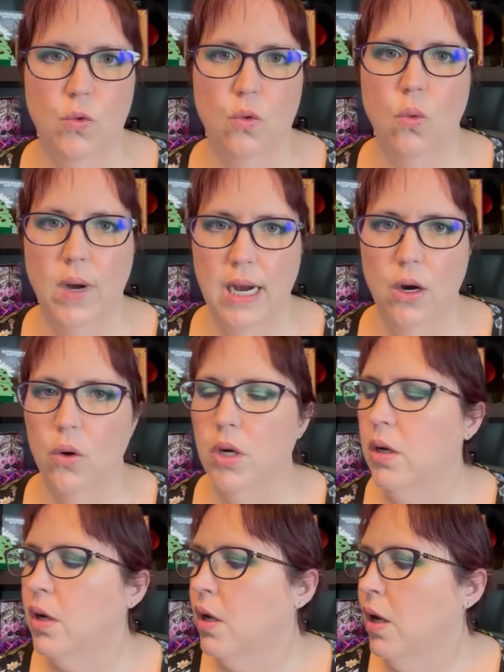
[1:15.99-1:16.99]
Wow.
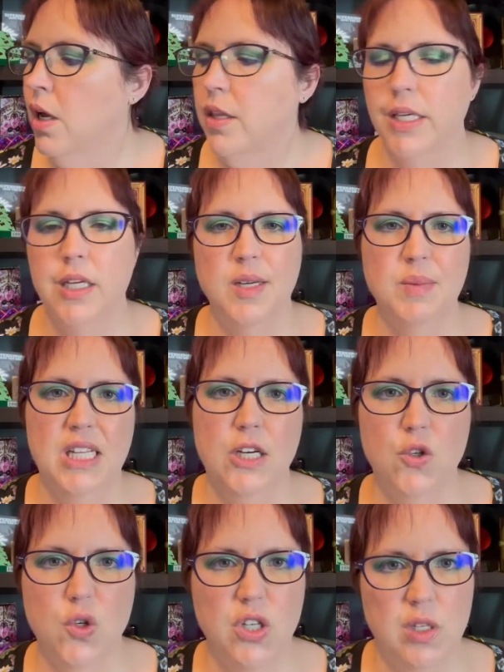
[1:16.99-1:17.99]
They take up a lot
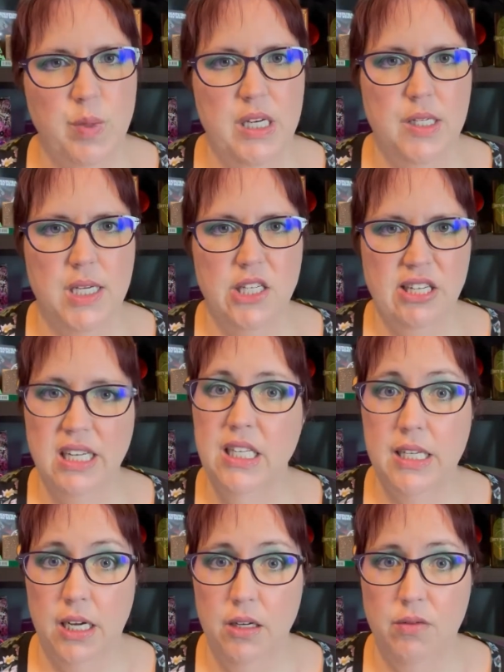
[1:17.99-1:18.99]
of drawer space because I got
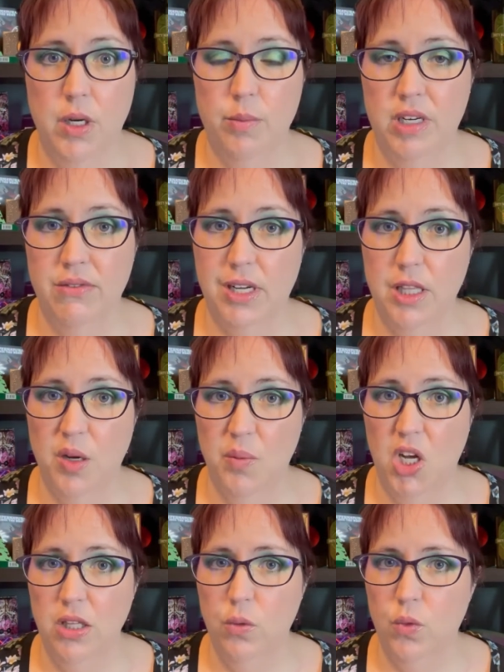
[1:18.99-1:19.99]
10 of them and I've got them
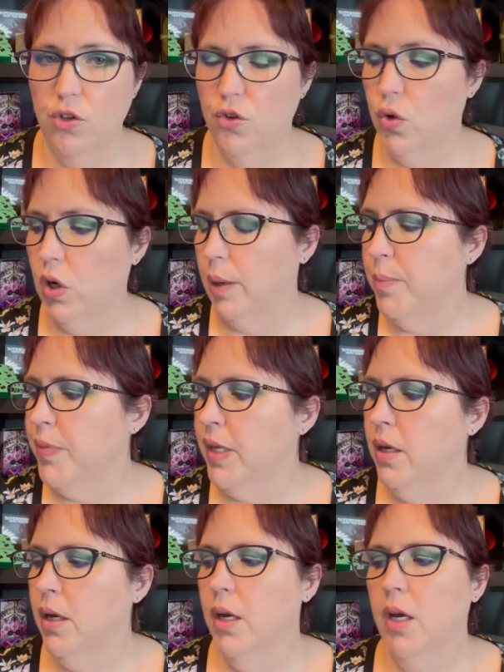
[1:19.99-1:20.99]
all in one drawer.
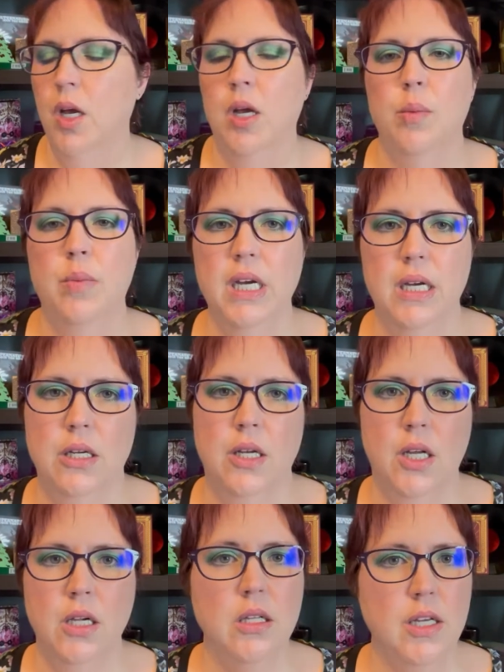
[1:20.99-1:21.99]
But
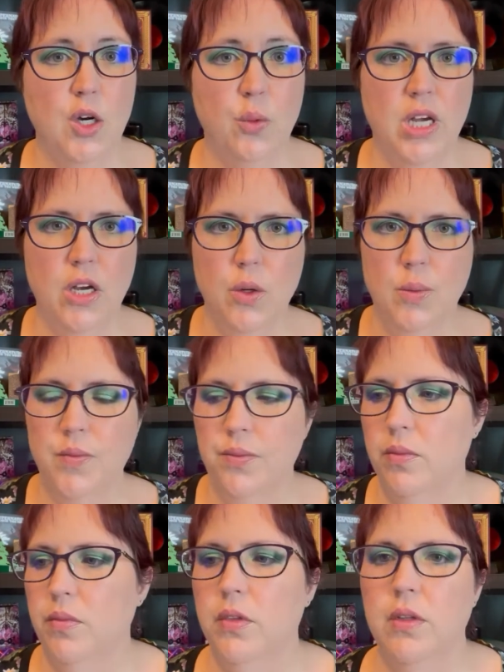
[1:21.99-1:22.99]
here we go.
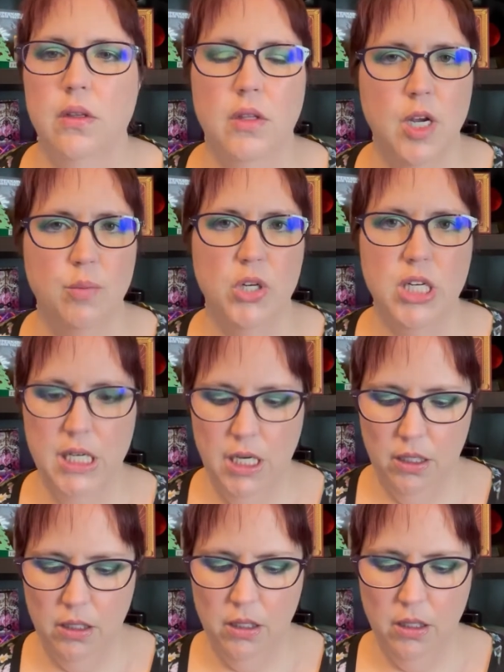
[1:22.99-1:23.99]
Number
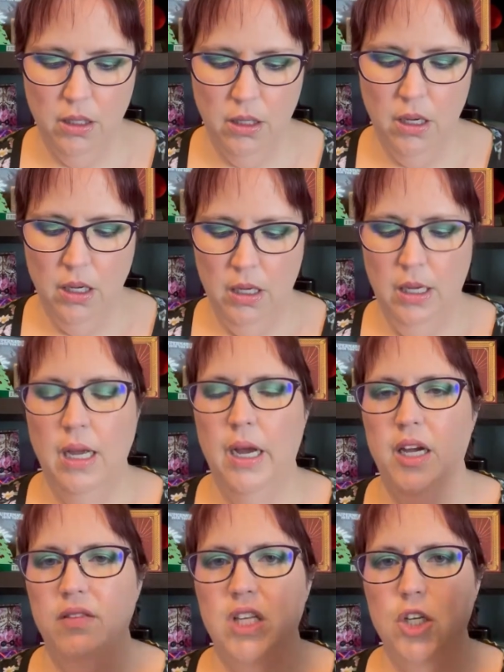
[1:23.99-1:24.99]
10, I
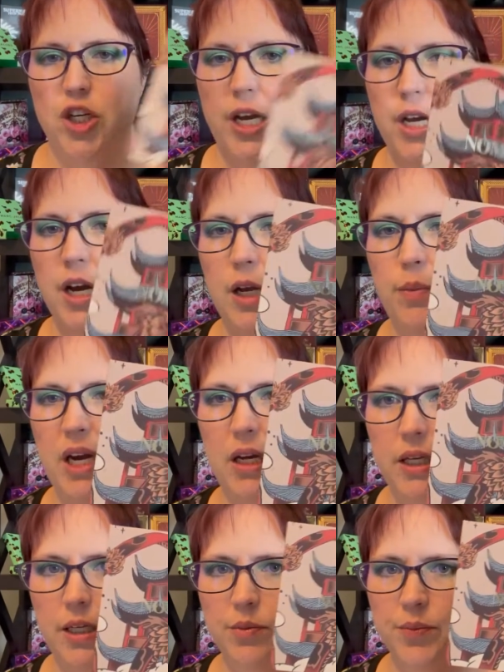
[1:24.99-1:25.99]
have the Shanghai
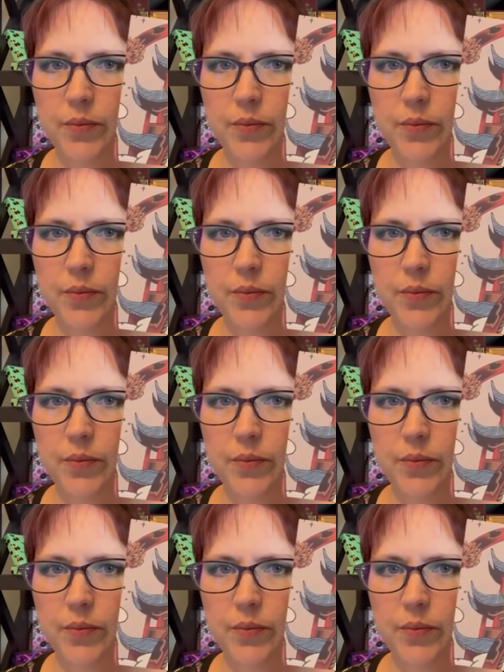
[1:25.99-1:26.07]
palette.